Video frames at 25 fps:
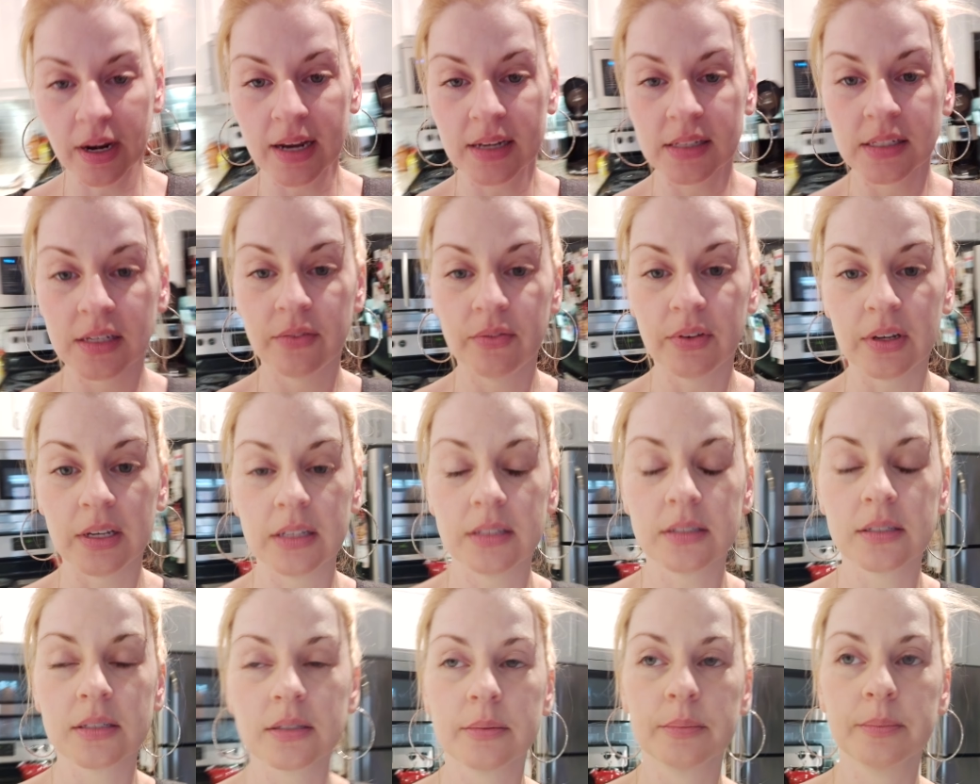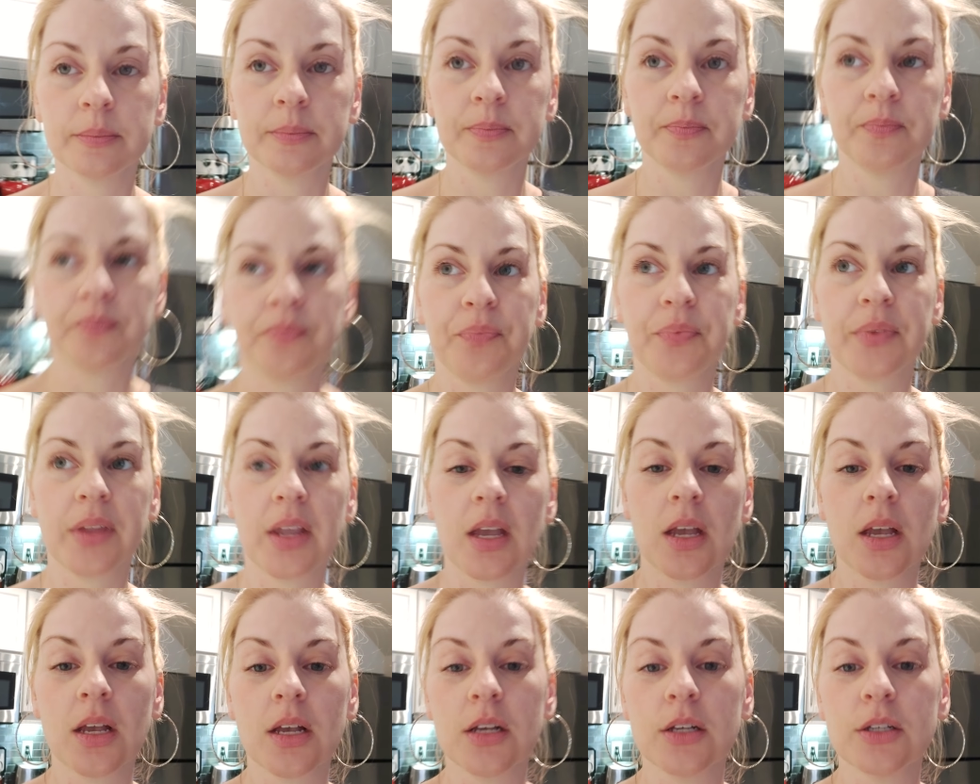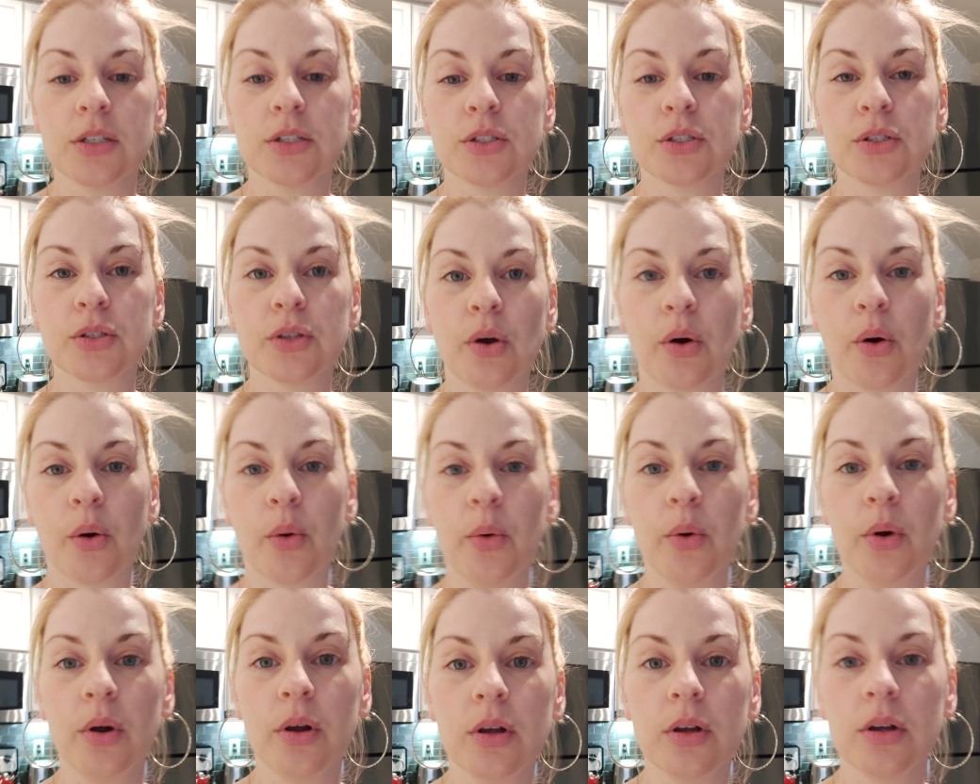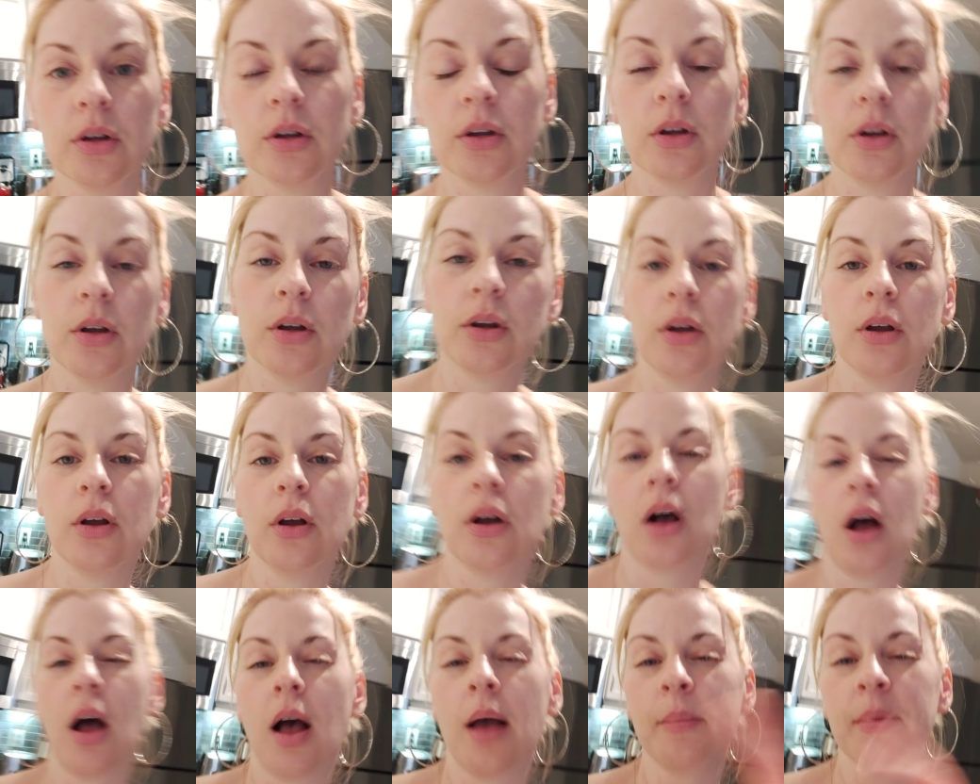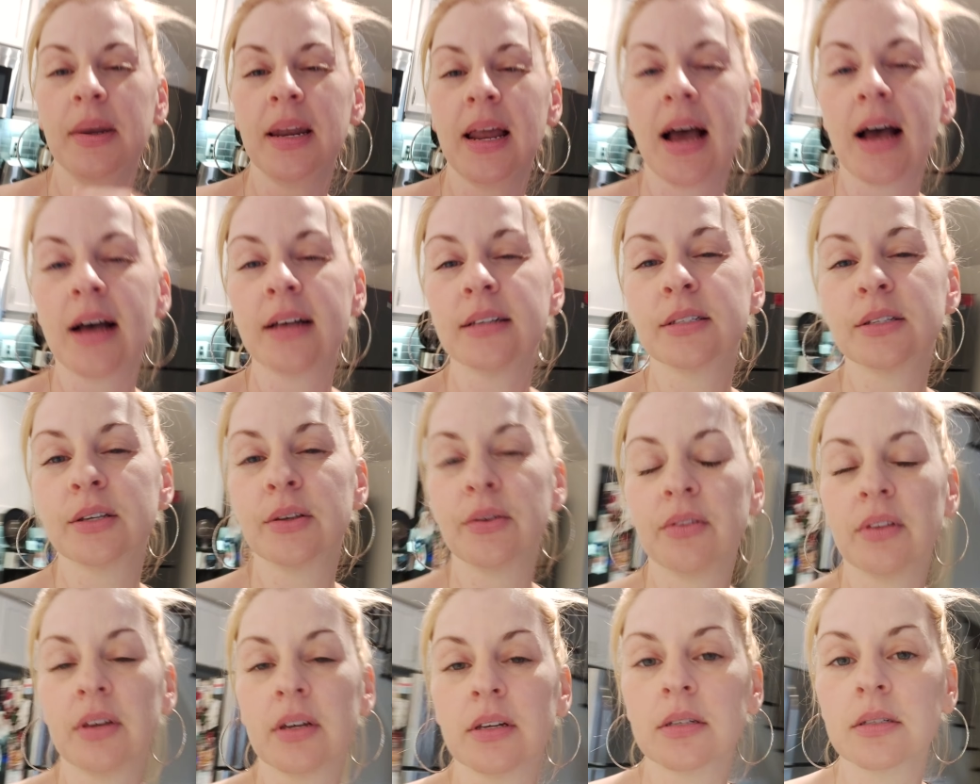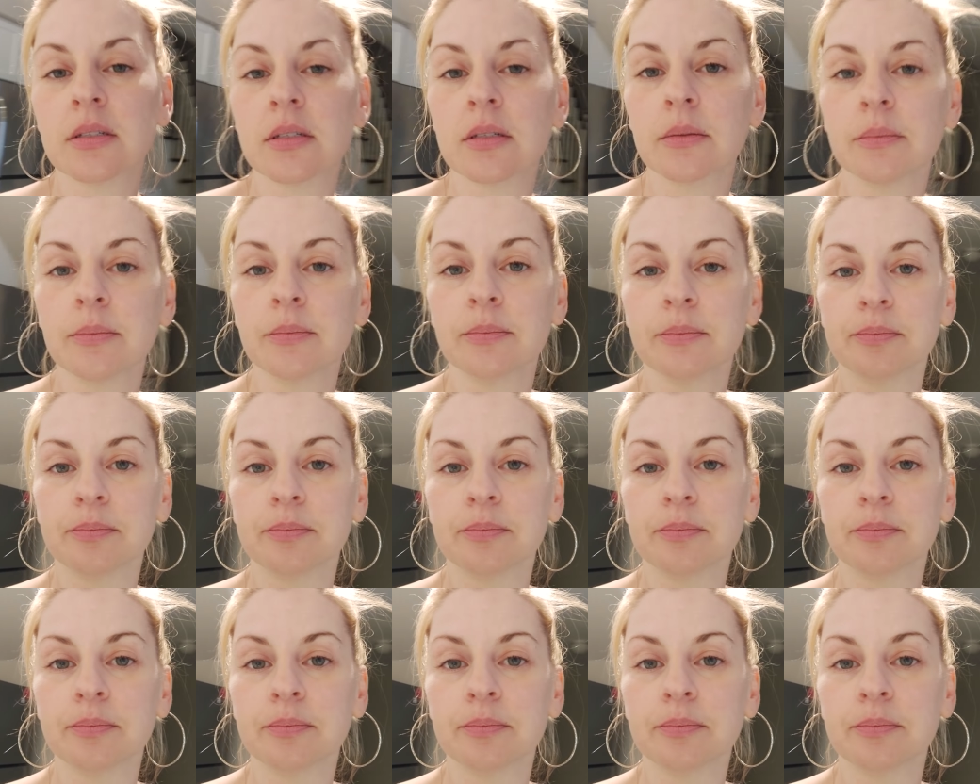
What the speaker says: activities. So I'm going to ask you this.